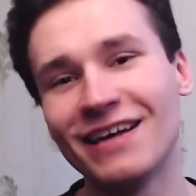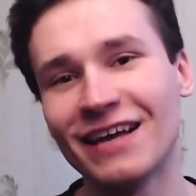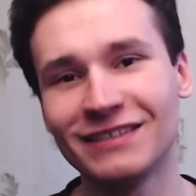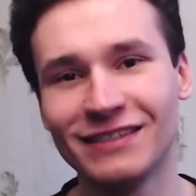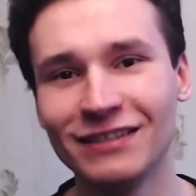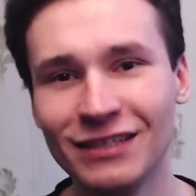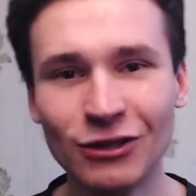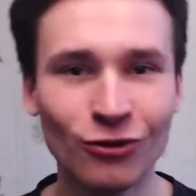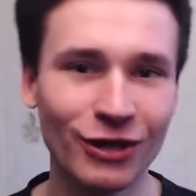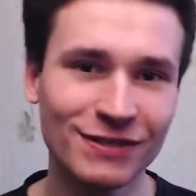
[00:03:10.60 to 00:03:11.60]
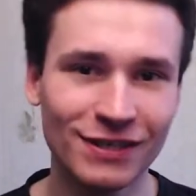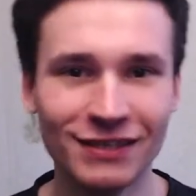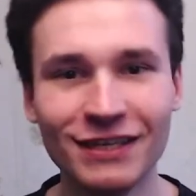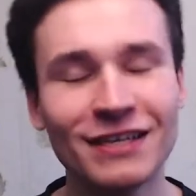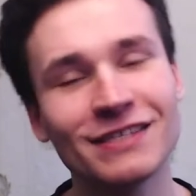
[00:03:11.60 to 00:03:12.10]
stdio,
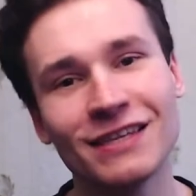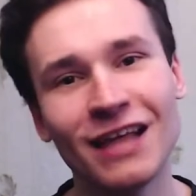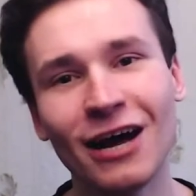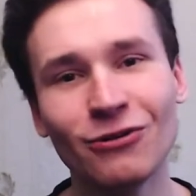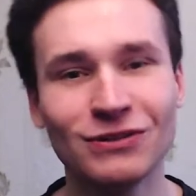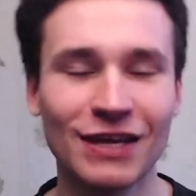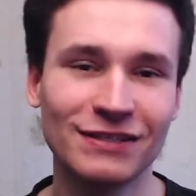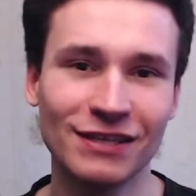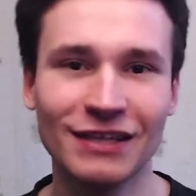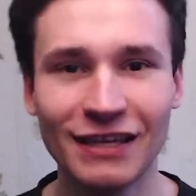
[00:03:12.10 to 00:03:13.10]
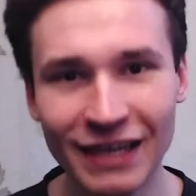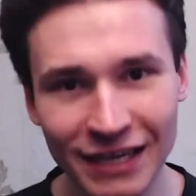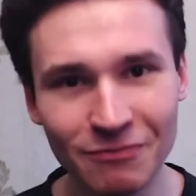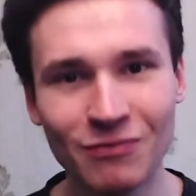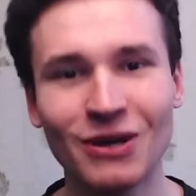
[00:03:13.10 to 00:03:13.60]
stdin, stdout,
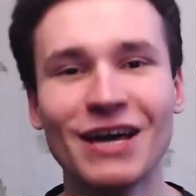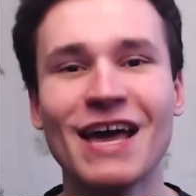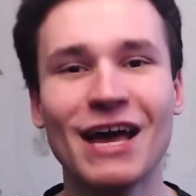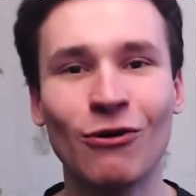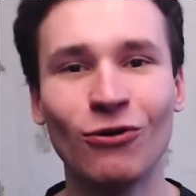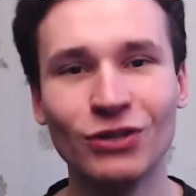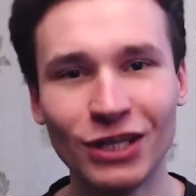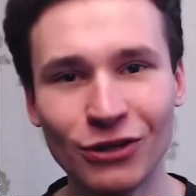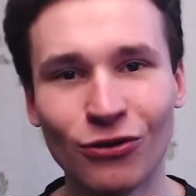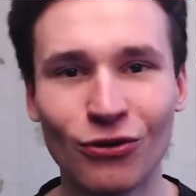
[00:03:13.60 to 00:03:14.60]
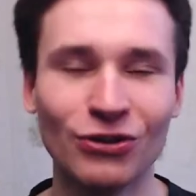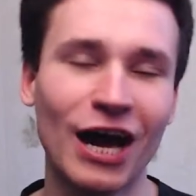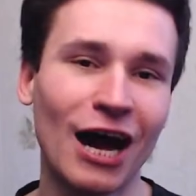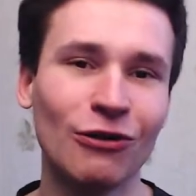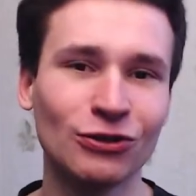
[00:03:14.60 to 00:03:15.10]
stdlib, con io, con
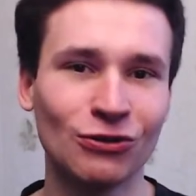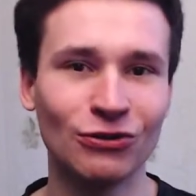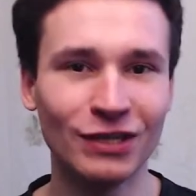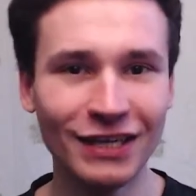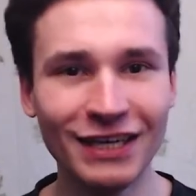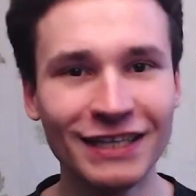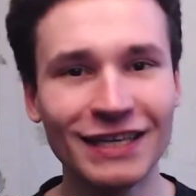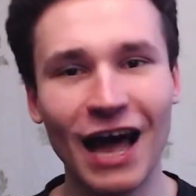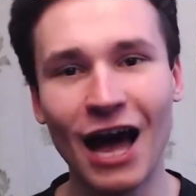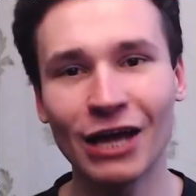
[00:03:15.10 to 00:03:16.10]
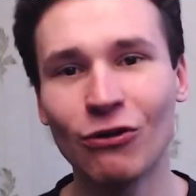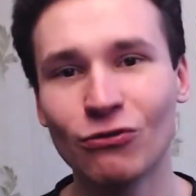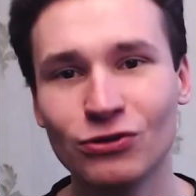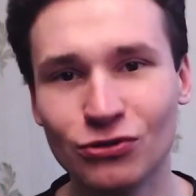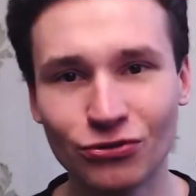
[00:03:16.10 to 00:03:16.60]
out, con in, io
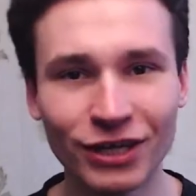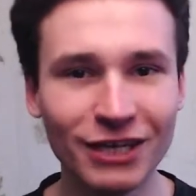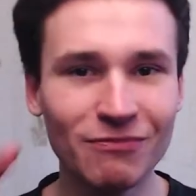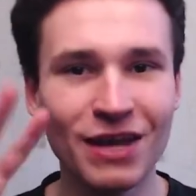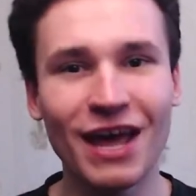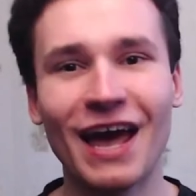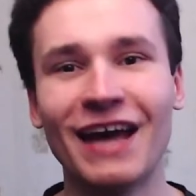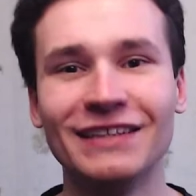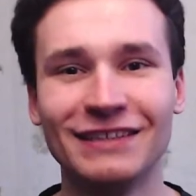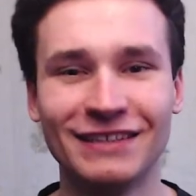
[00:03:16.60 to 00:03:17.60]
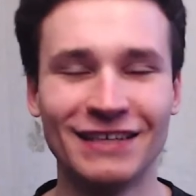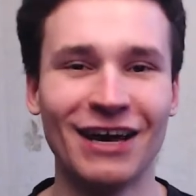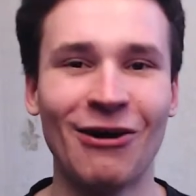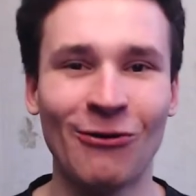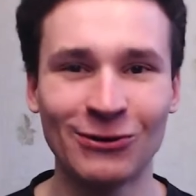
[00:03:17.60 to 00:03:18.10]
stream, and
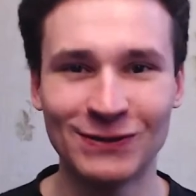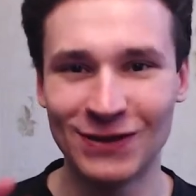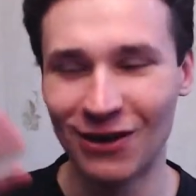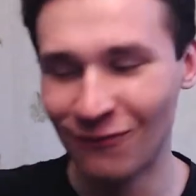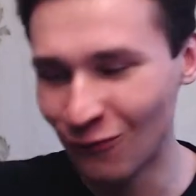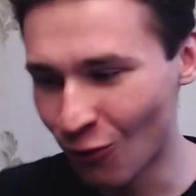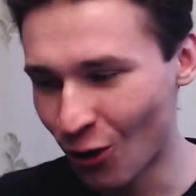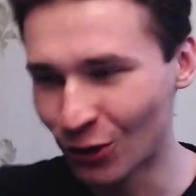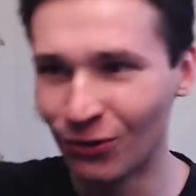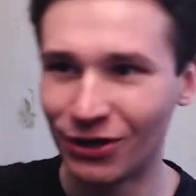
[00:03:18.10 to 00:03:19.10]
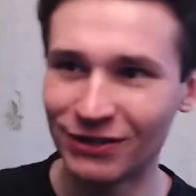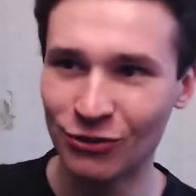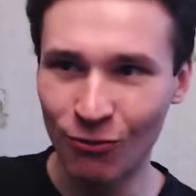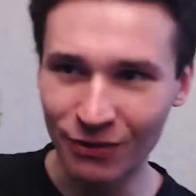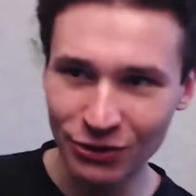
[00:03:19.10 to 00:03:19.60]
also forward,
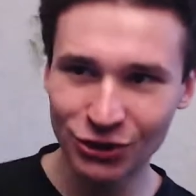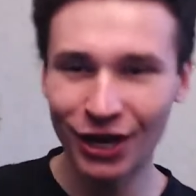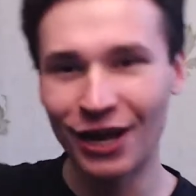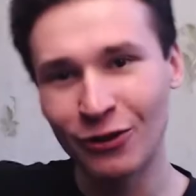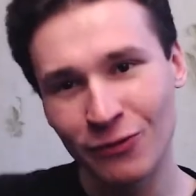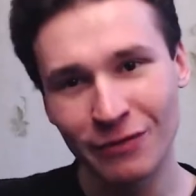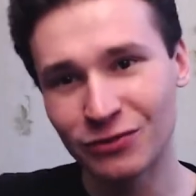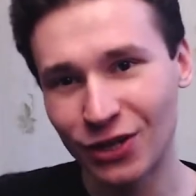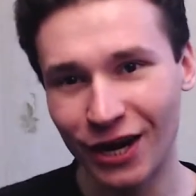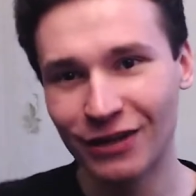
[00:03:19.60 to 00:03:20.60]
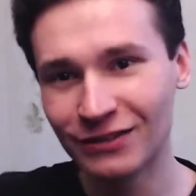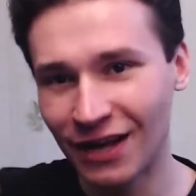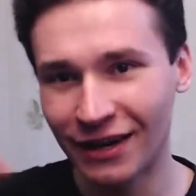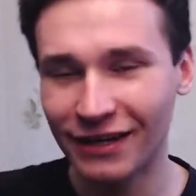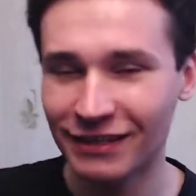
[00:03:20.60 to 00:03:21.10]
OpenGL, WebGL,
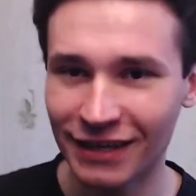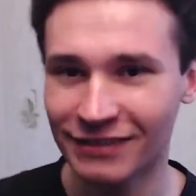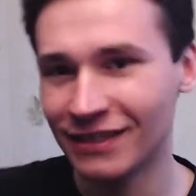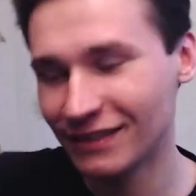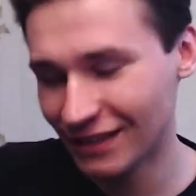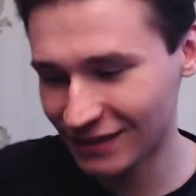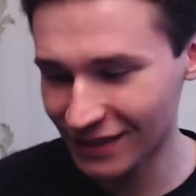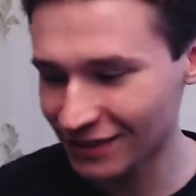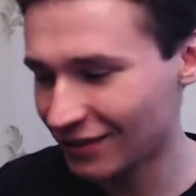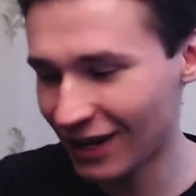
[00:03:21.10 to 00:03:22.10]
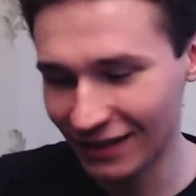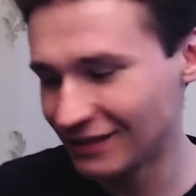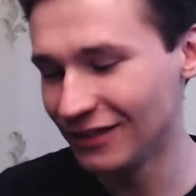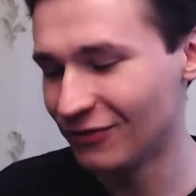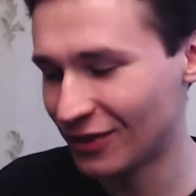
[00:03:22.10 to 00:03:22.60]
DirectX, and etc. And
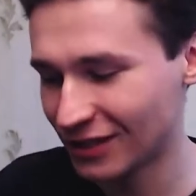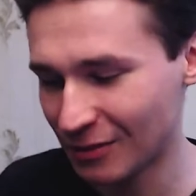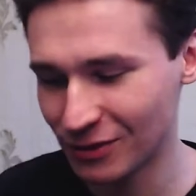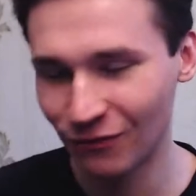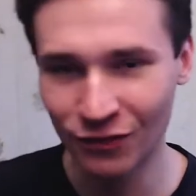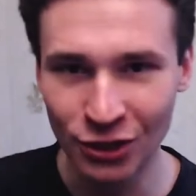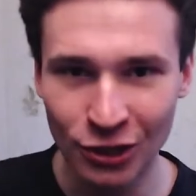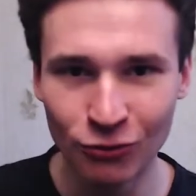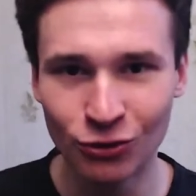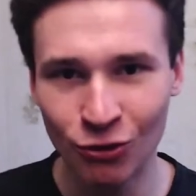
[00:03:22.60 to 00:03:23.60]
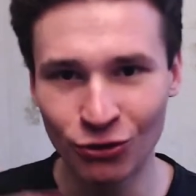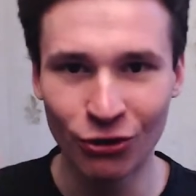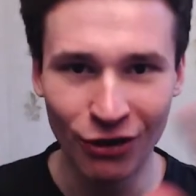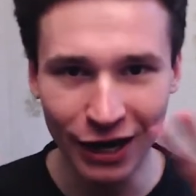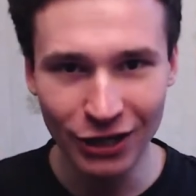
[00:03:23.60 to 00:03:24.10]
different types of include
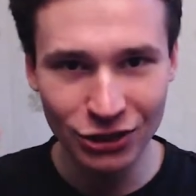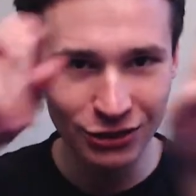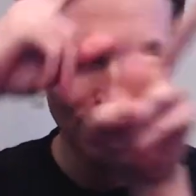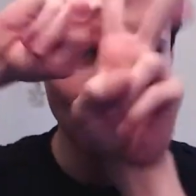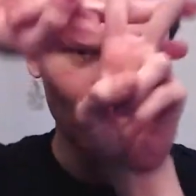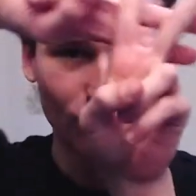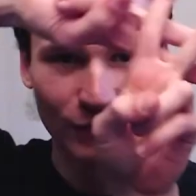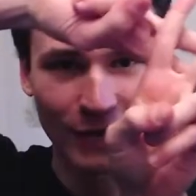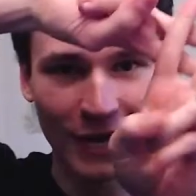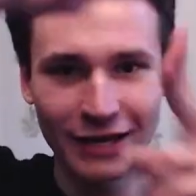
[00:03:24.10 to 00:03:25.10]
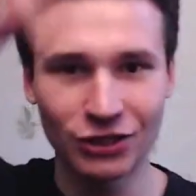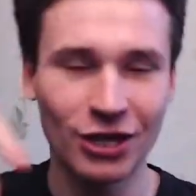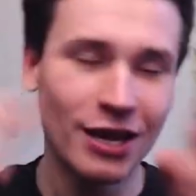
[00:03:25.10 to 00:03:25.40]
conio ash, include hash,